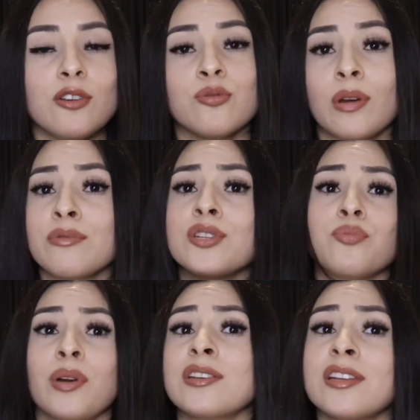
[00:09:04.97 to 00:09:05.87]
So I would
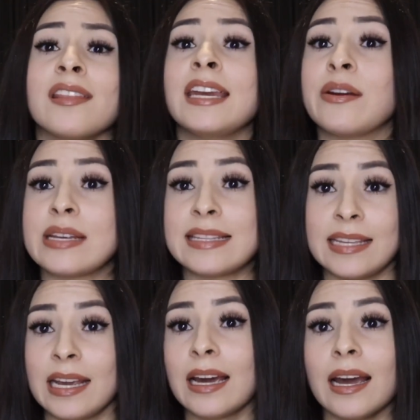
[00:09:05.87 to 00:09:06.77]
just run to the nearest
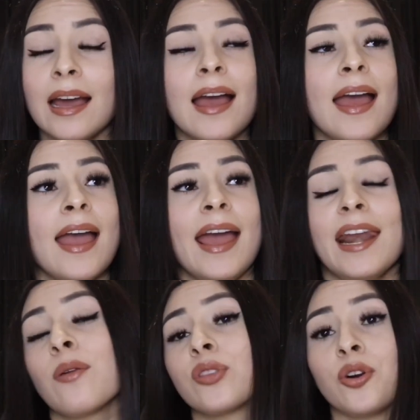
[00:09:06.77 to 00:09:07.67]
sink and
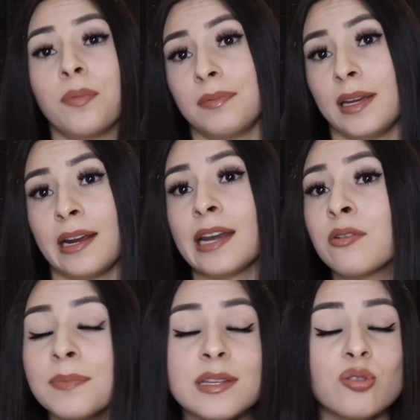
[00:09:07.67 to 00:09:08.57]
I would throw up there, and it
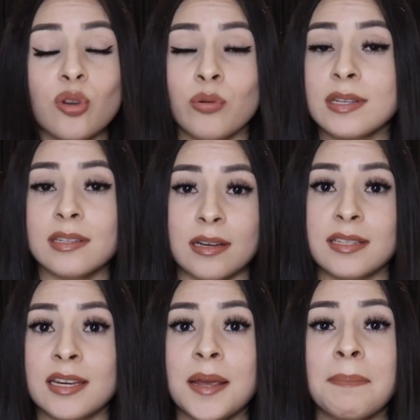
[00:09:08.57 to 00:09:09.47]
would be so
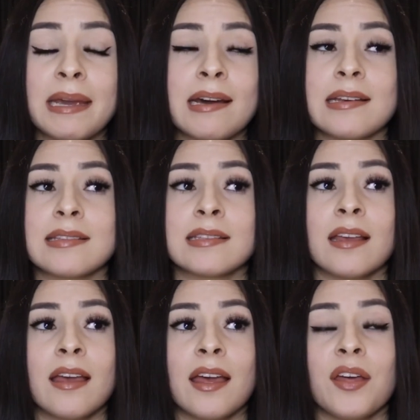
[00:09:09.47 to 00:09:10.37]
disgusting because
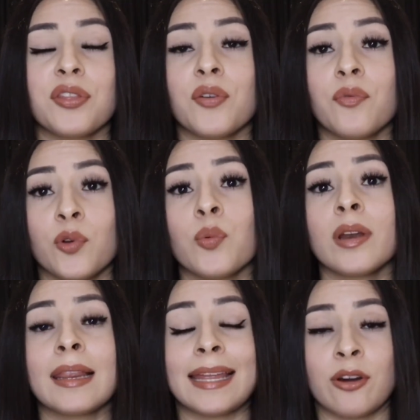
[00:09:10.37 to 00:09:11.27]
the food
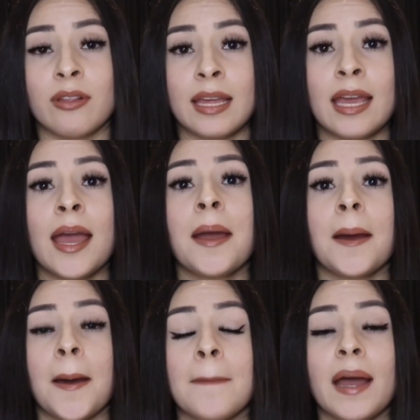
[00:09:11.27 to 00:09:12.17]
would literally
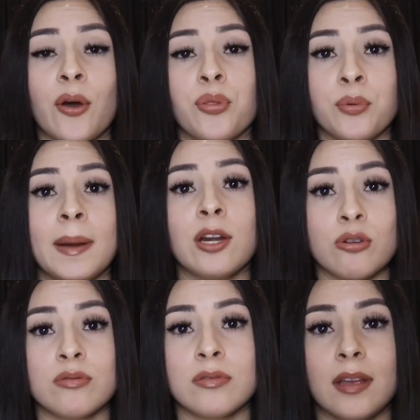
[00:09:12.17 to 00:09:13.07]
come out through my
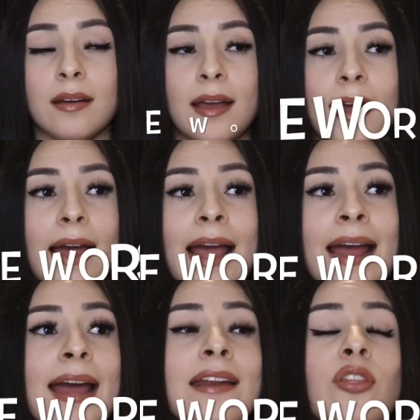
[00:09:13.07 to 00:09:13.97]
nose. I
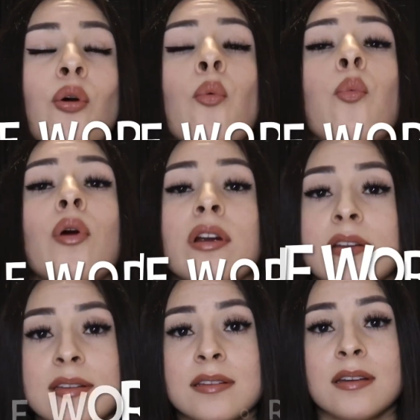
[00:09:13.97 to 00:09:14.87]
had the
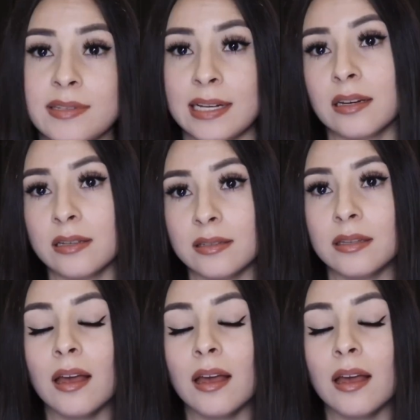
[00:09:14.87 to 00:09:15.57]
worst sickness.